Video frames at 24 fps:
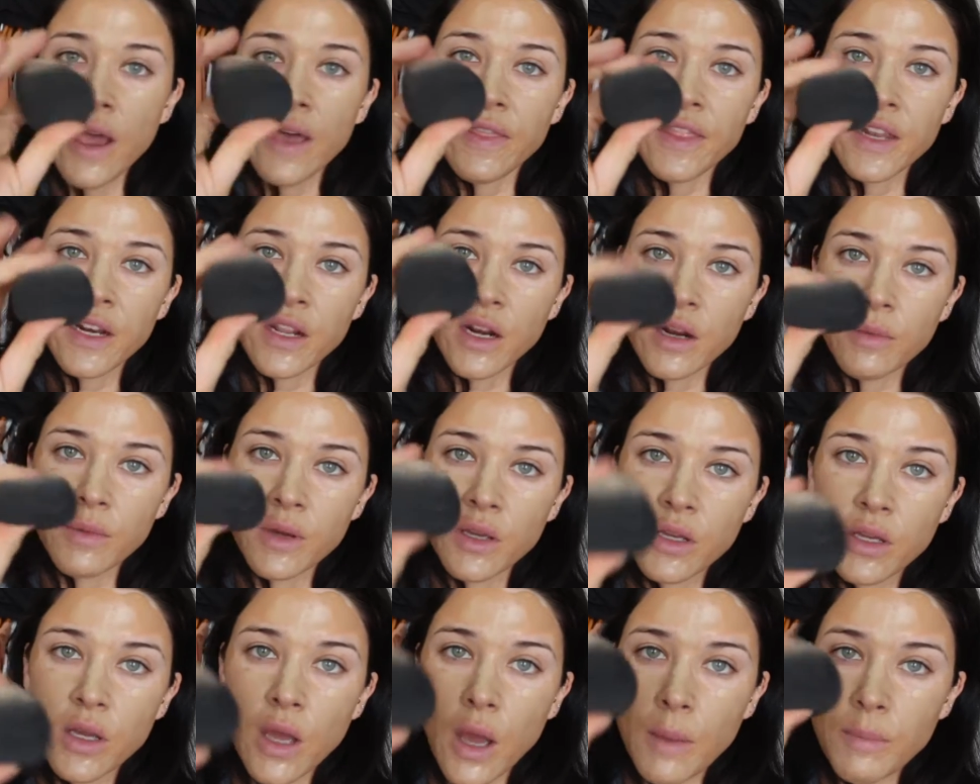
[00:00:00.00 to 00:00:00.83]
And then
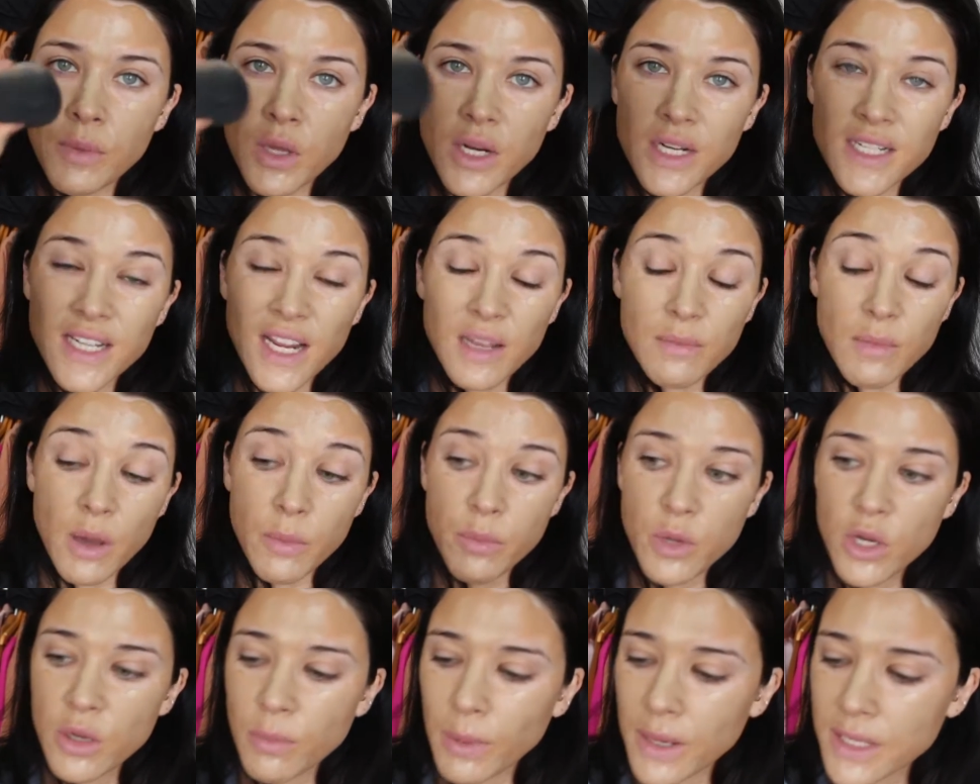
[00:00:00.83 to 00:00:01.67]
I'm going to take my
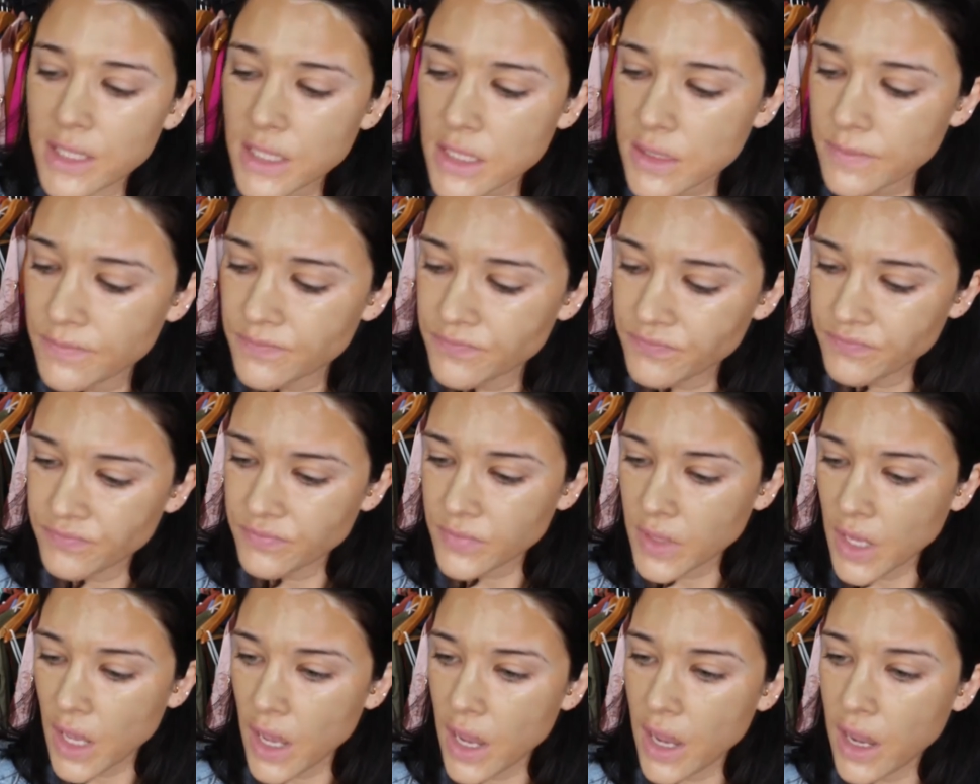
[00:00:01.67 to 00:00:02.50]
beauty blender
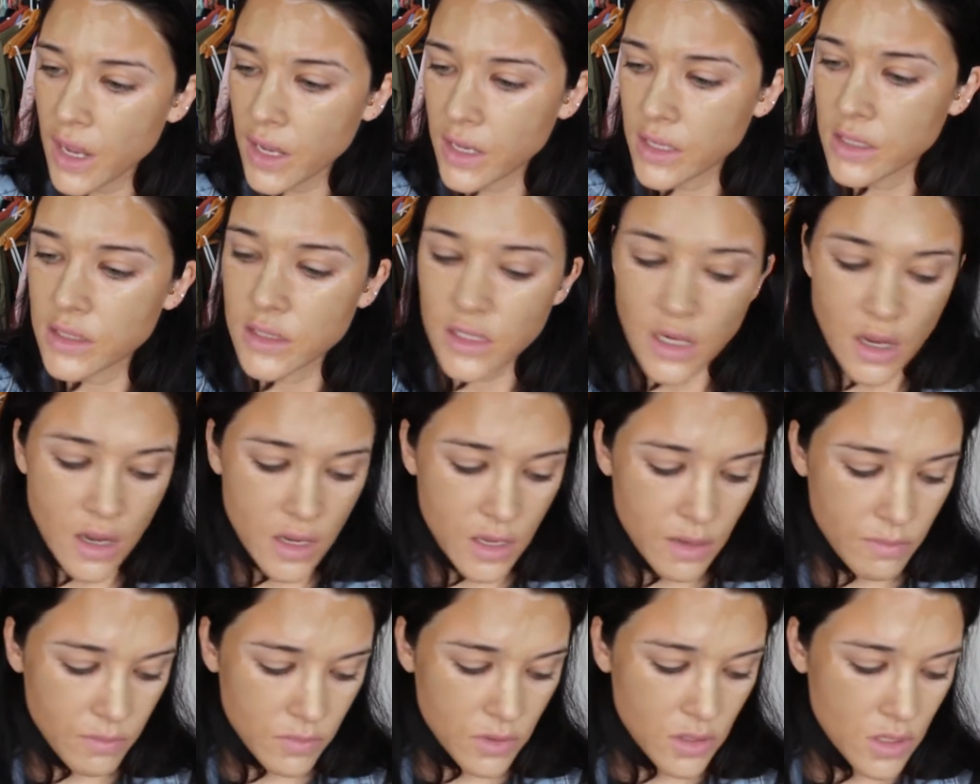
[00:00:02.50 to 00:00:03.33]
and I
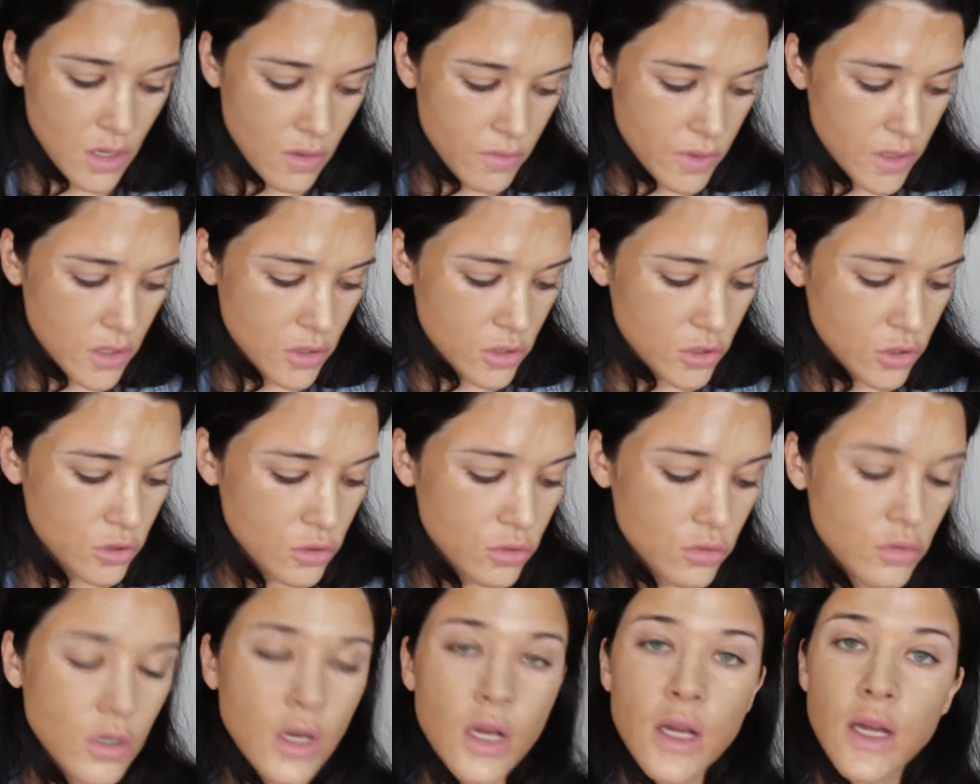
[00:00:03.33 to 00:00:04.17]
am going
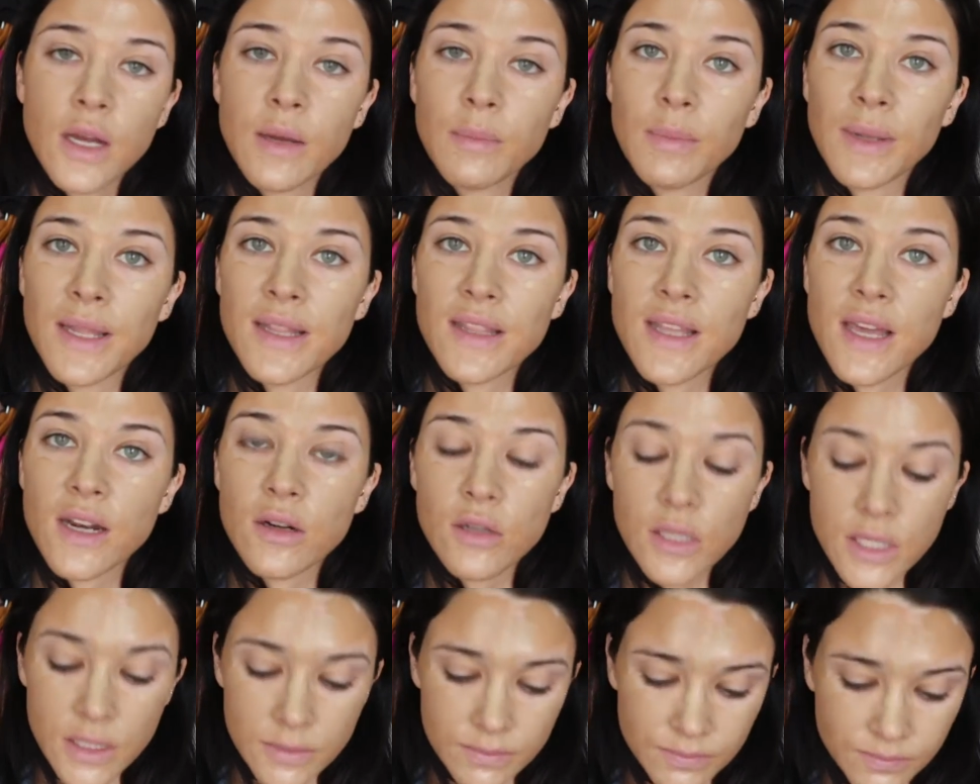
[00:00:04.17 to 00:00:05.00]
to blend that
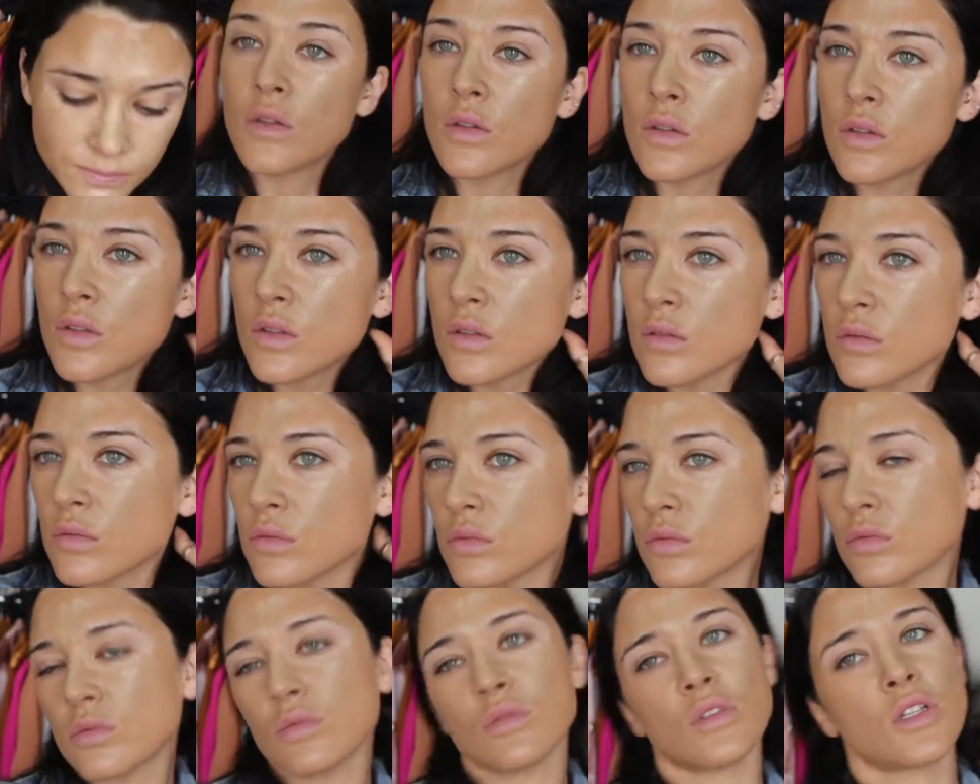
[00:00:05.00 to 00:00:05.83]
all in.
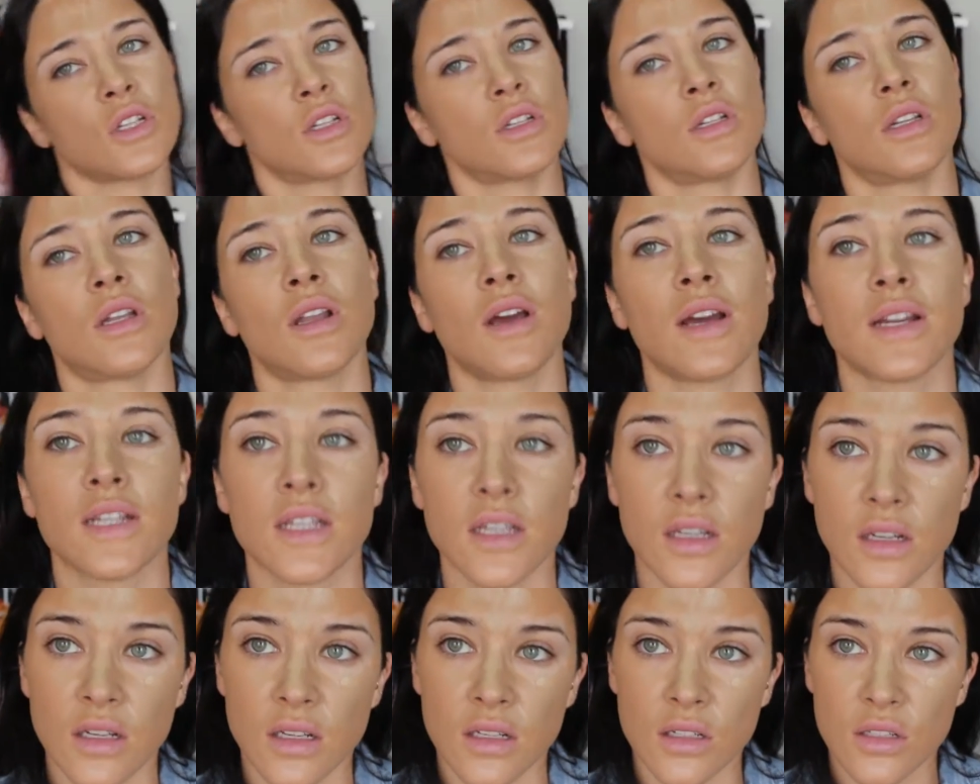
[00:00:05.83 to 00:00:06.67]
Oh, this
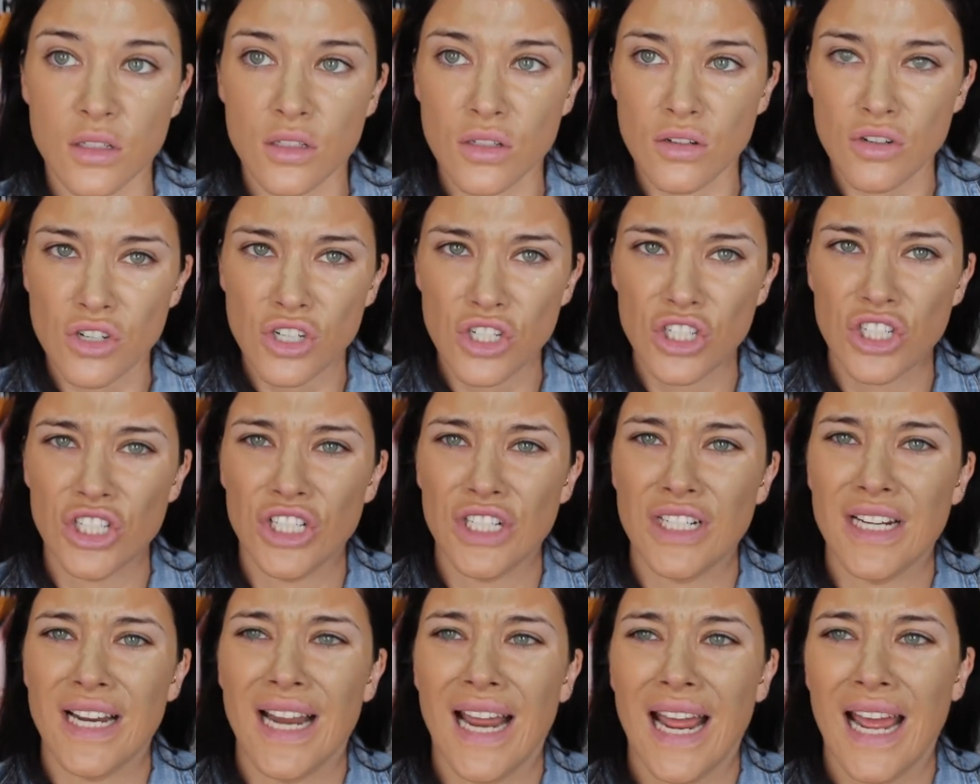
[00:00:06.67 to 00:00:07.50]
lighting in here is so
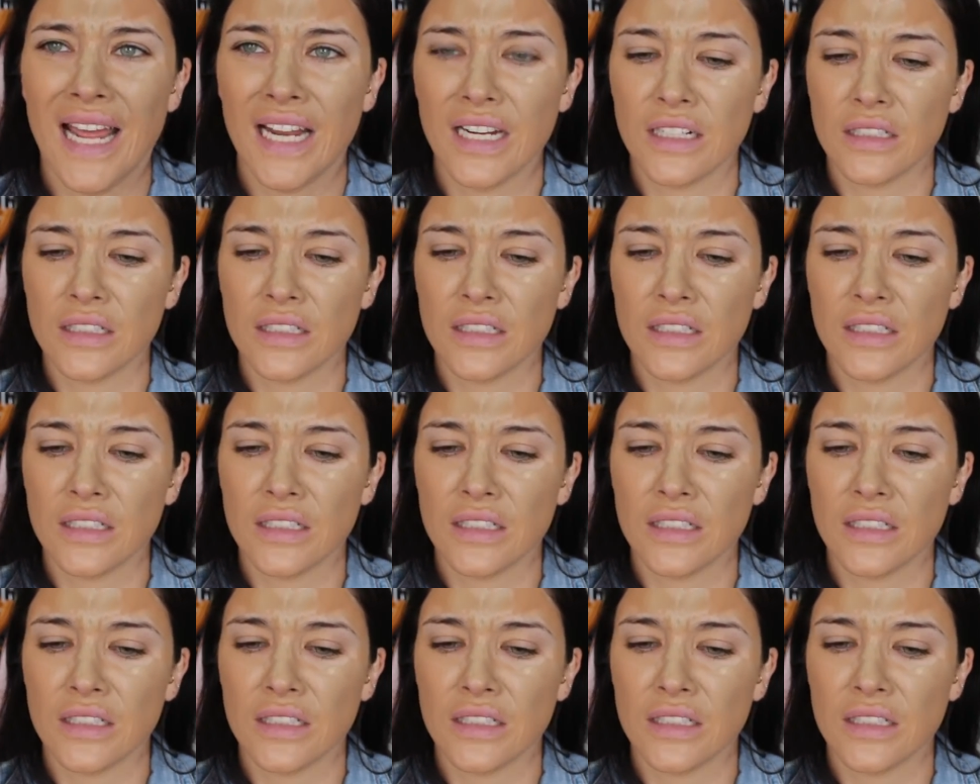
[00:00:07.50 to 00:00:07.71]
shit.